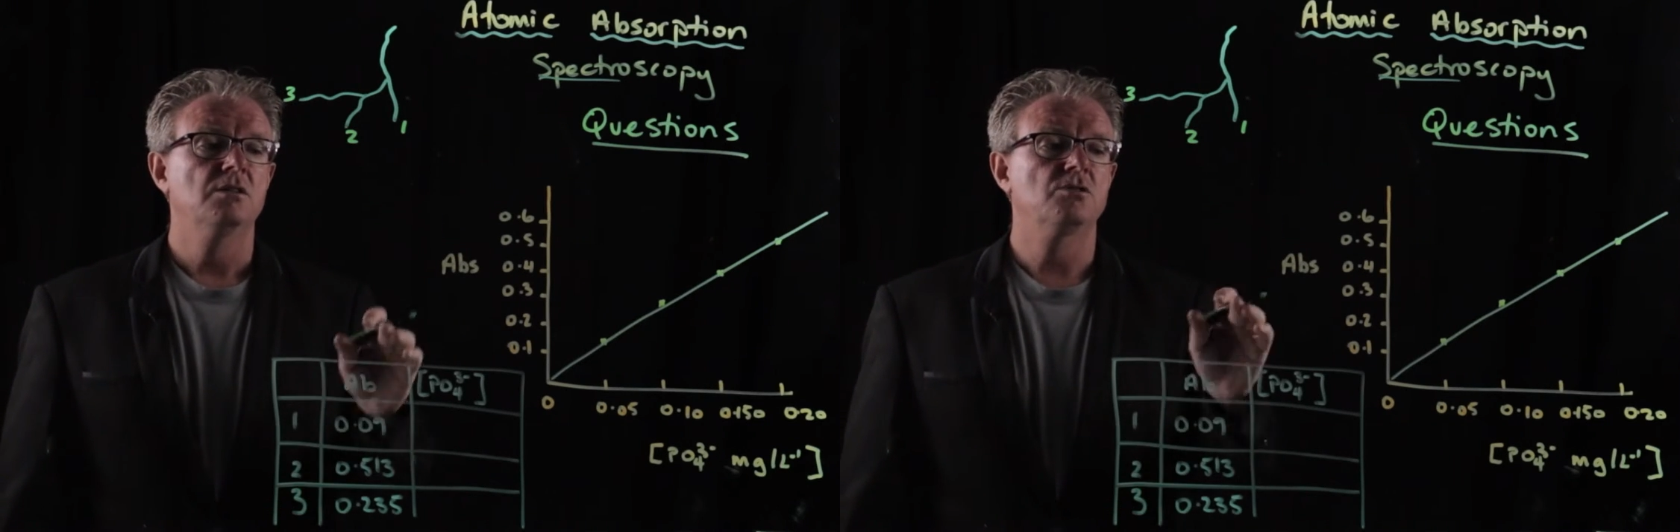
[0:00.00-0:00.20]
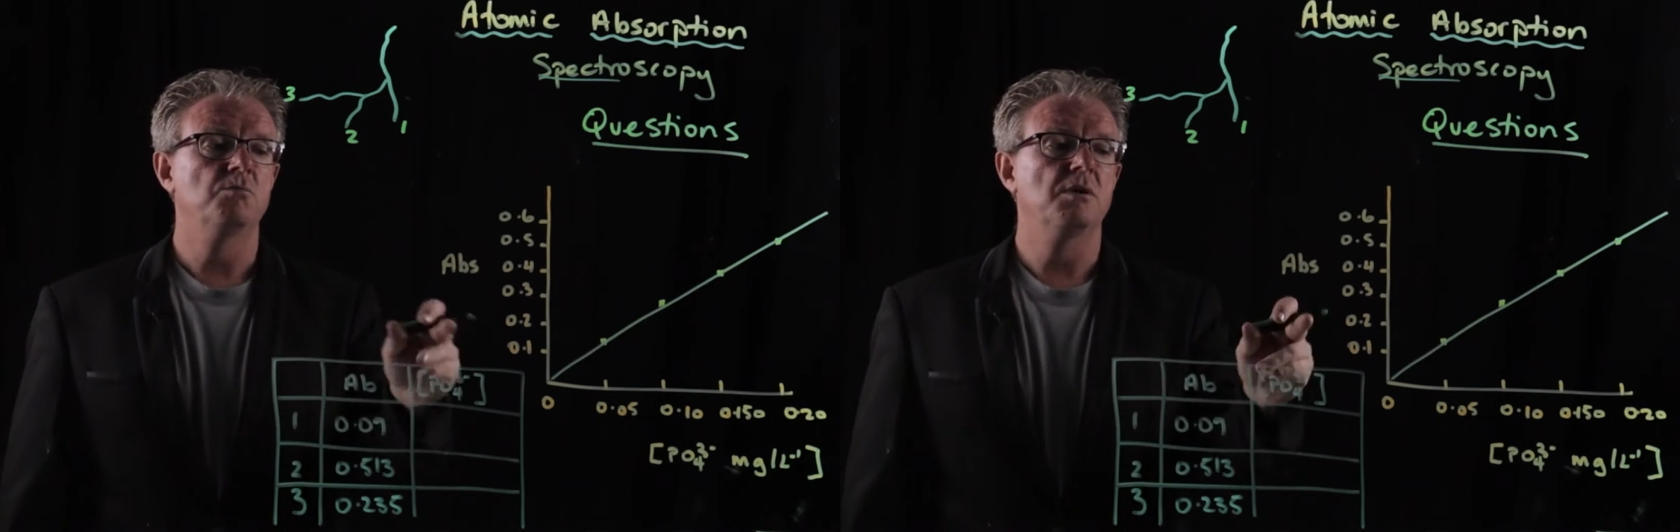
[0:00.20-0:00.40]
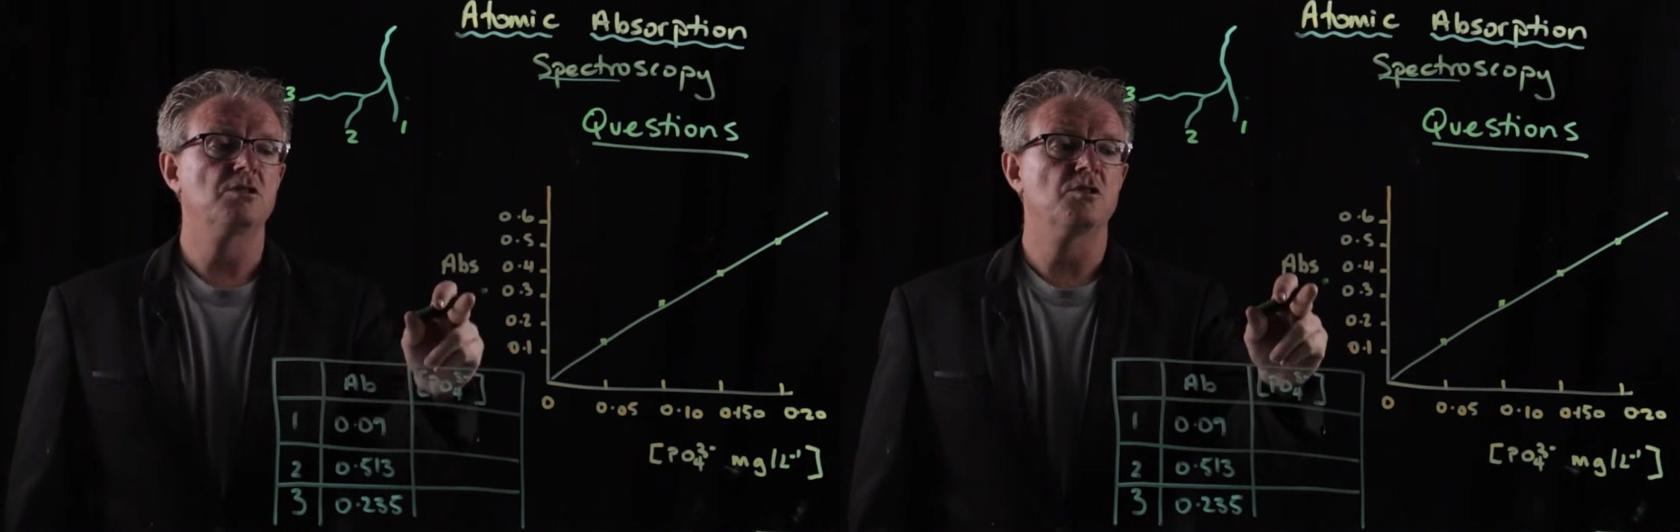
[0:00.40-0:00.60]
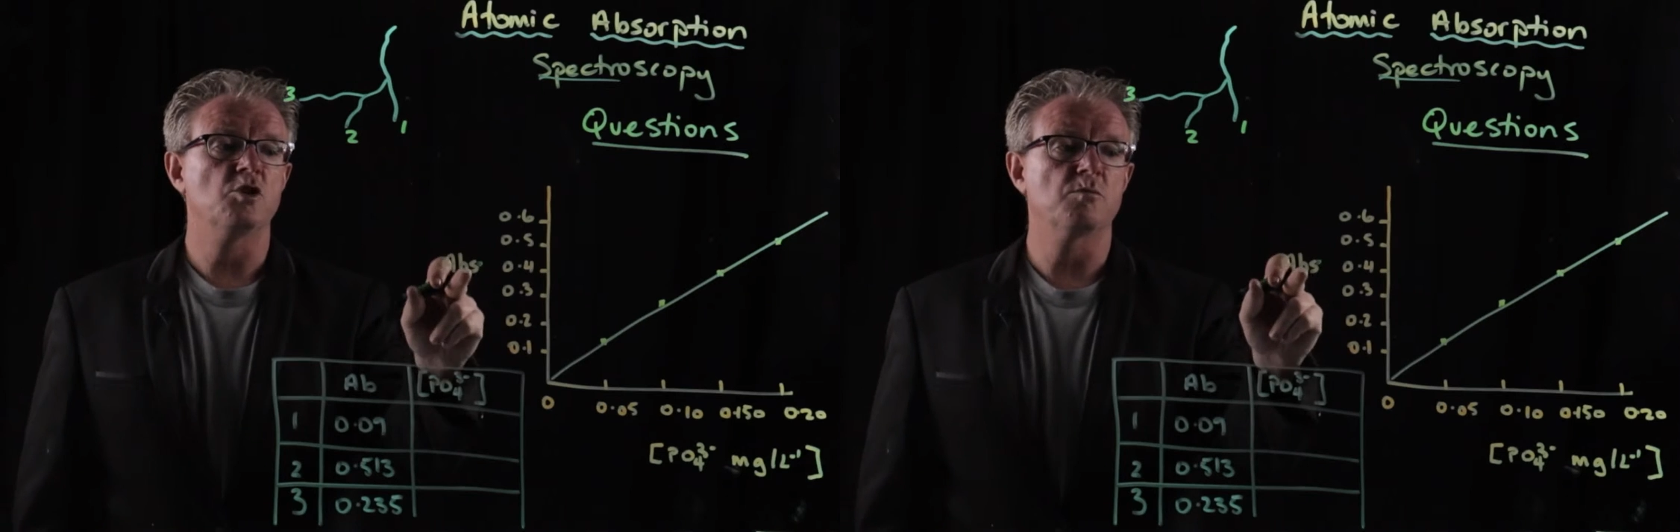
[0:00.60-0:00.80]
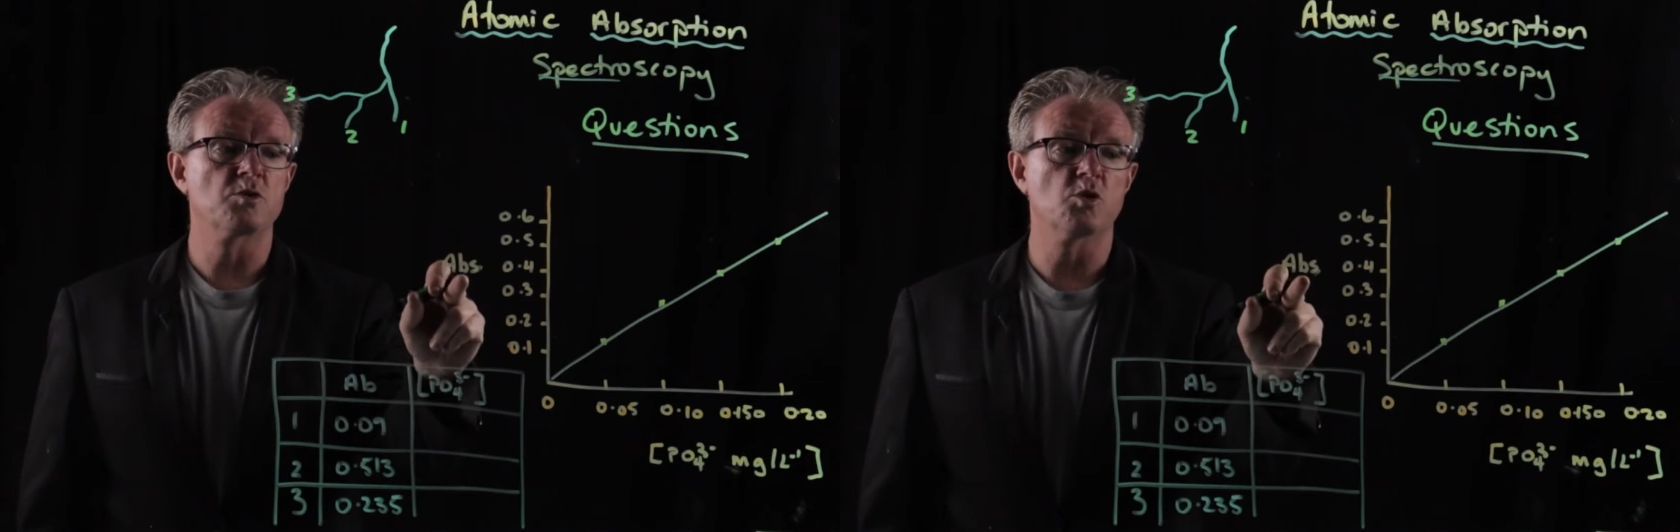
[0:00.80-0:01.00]
to measure
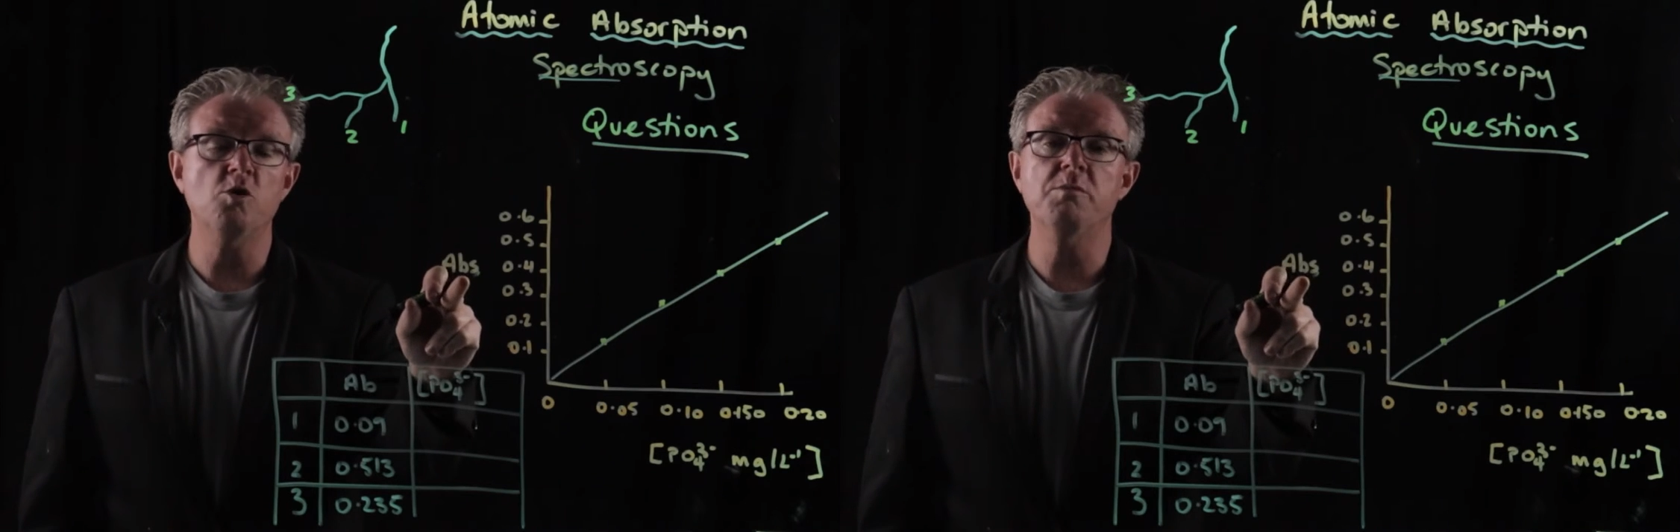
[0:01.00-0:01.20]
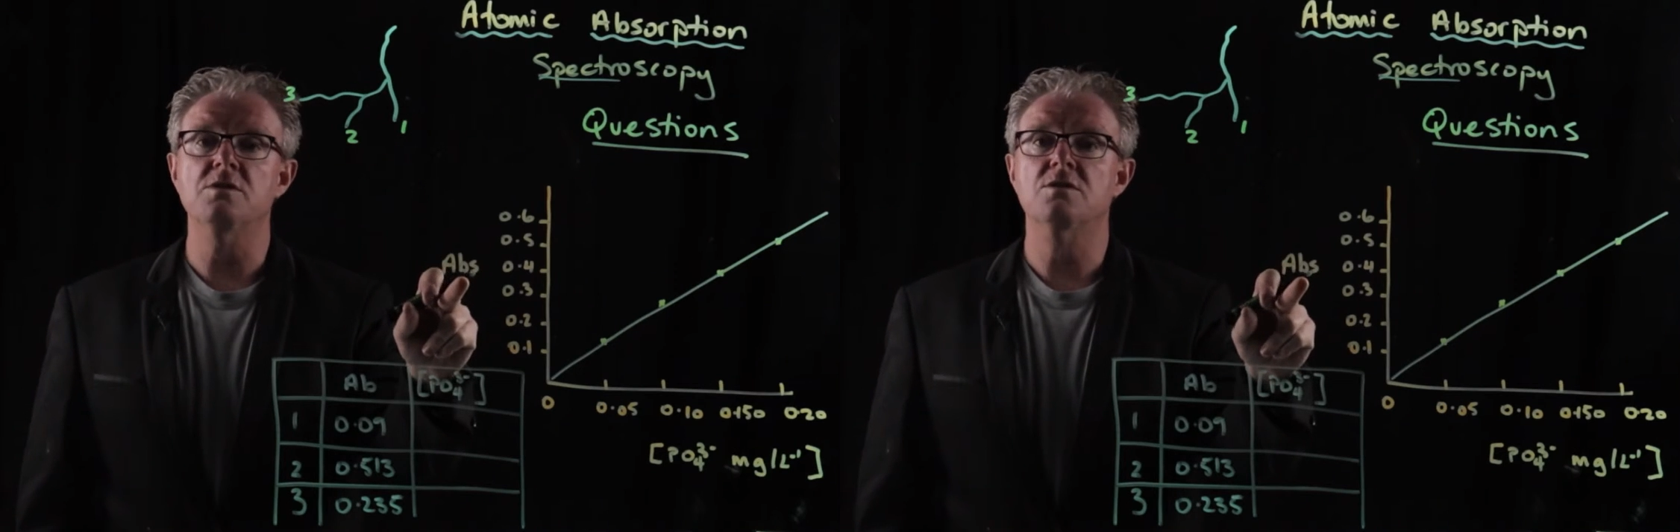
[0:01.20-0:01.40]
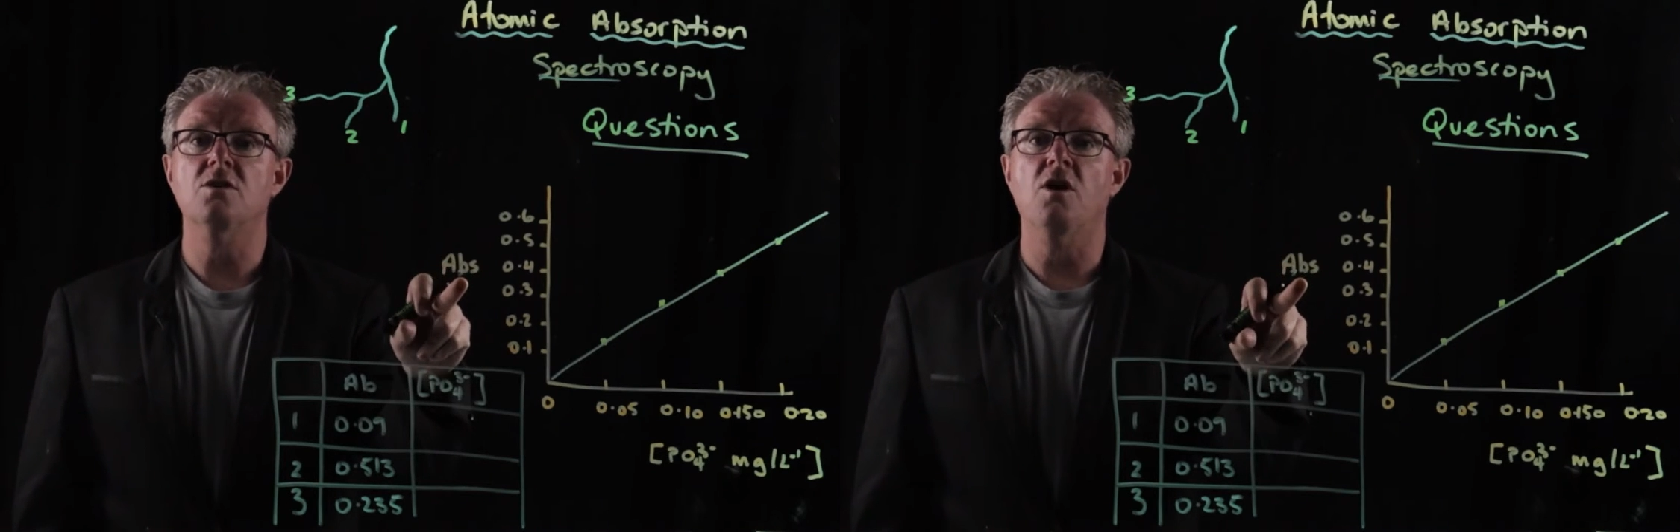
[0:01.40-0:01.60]
the absorbance